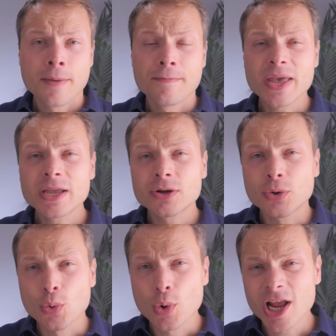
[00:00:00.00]
make it
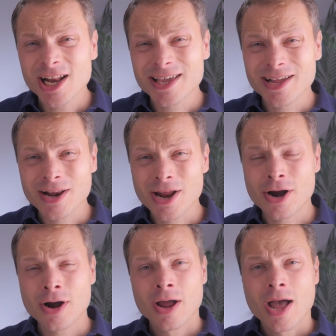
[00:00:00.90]
really
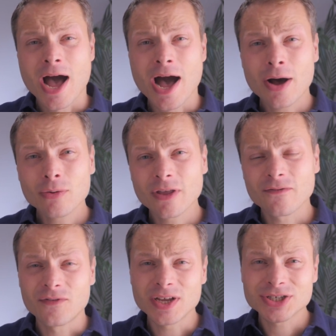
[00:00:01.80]
clear how
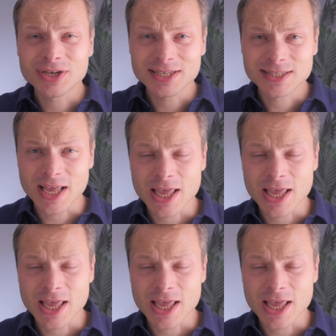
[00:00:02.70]
that vision has